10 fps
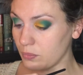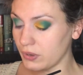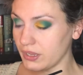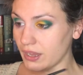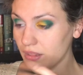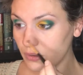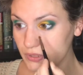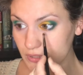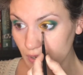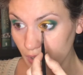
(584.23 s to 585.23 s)
But yellow
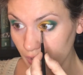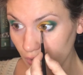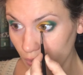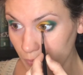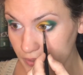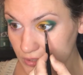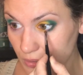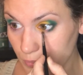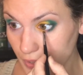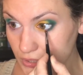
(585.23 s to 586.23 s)
is not always the
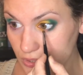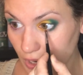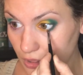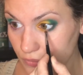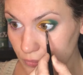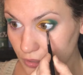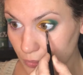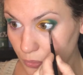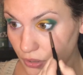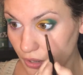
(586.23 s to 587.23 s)
best color for me to
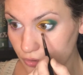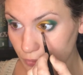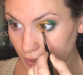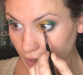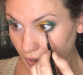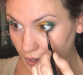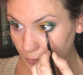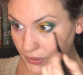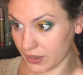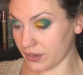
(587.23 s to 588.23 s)
put under my eye
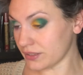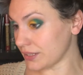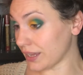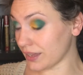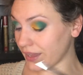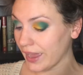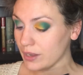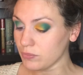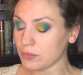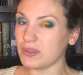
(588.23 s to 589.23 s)
because it
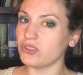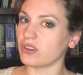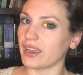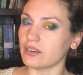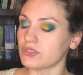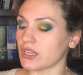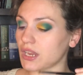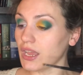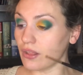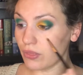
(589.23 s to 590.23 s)
can make me look kind of sick.
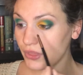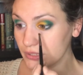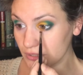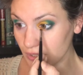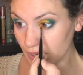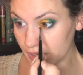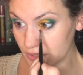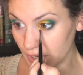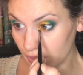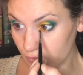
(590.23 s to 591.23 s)
This is a nice
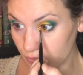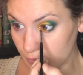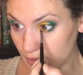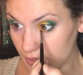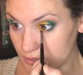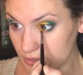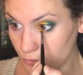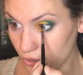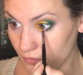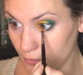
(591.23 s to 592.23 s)
yellow for me. This is
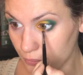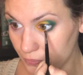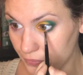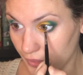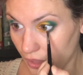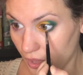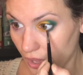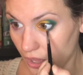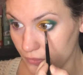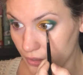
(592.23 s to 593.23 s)
more of
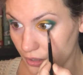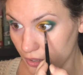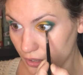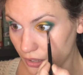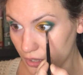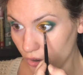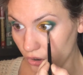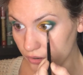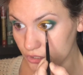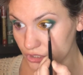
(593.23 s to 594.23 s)
an
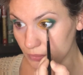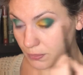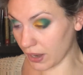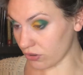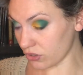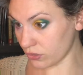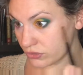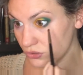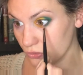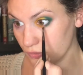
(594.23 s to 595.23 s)
orangey
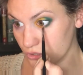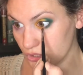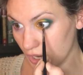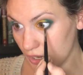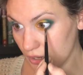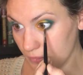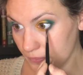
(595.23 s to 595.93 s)
marigold sort of shade.